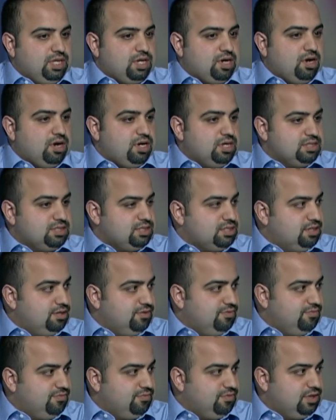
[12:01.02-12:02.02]
cost
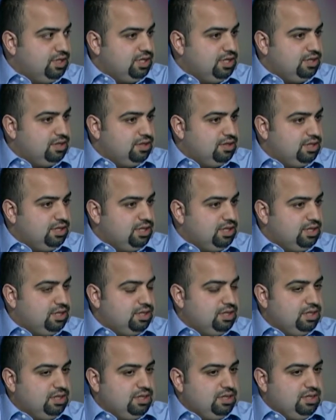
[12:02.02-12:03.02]
of the the
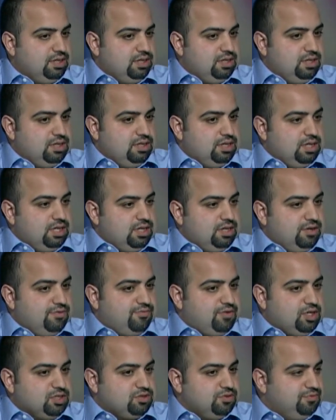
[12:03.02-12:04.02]
uh,
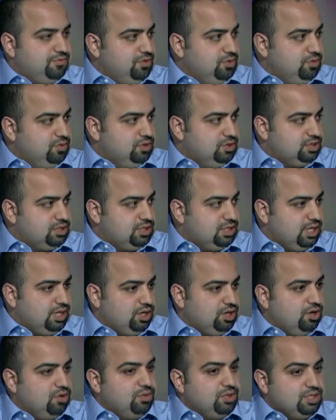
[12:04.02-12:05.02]
fossil fuels that
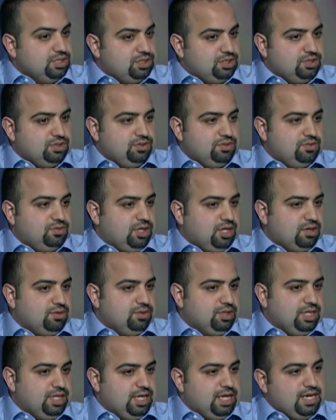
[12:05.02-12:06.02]
go into not
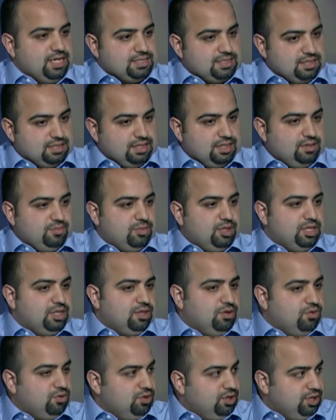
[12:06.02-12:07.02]
only the gasoline but
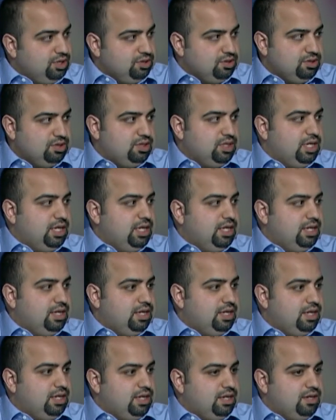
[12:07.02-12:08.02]
the oil
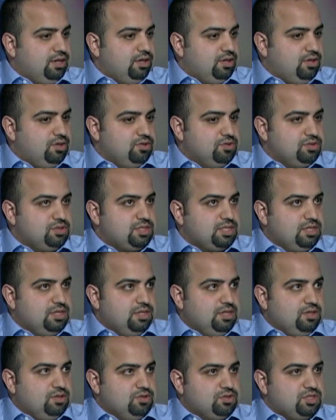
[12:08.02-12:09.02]
and and those
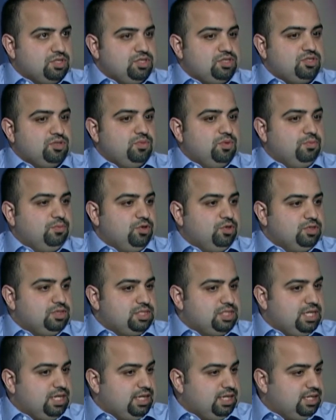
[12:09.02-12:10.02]
those
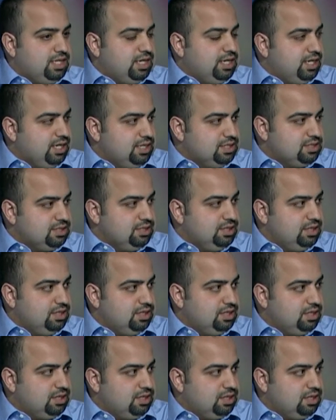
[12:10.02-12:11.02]
consumables that that
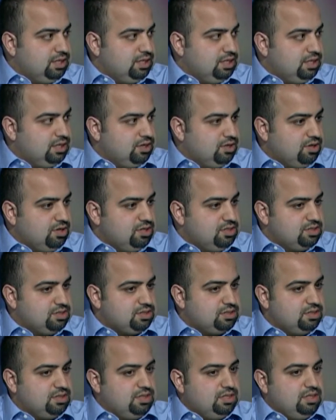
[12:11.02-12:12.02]
gasoline uh,
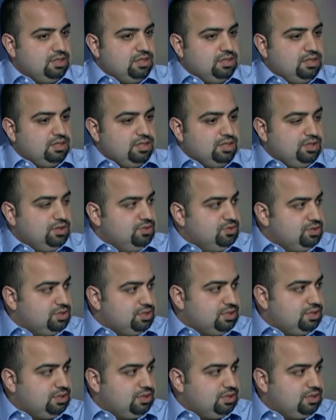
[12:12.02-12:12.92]
cars use.